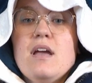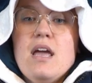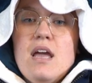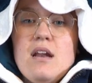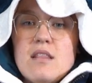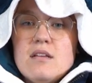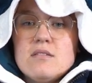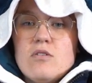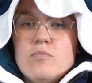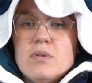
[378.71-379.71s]
was a
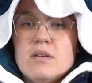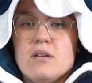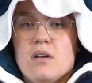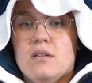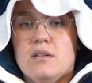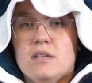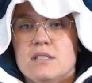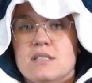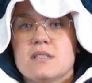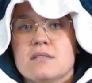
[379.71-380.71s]
real labor
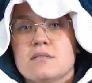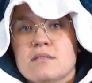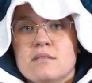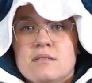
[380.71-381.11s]
of love